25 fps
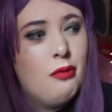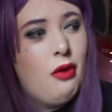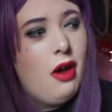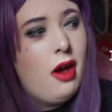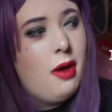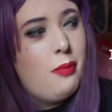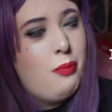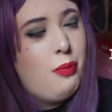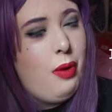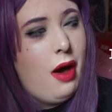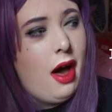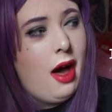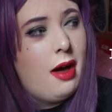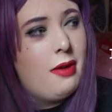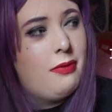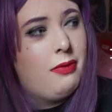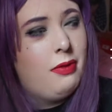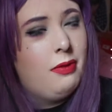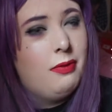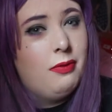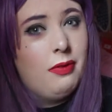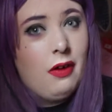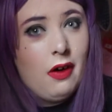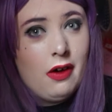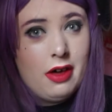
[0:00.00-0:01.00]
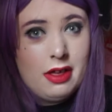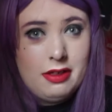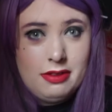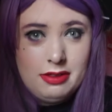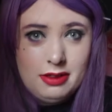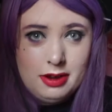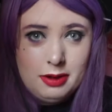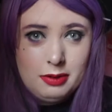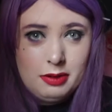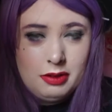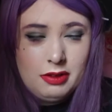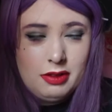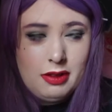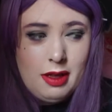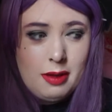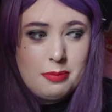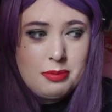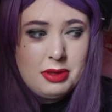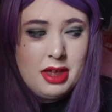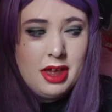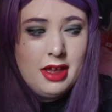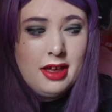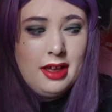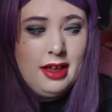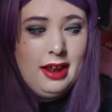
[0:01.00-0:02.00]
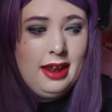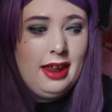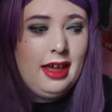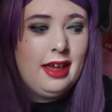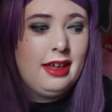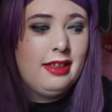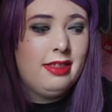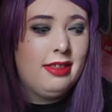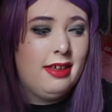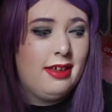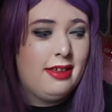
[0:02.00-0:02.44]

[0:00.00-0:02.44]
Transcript: very powerful voice, and it was up here like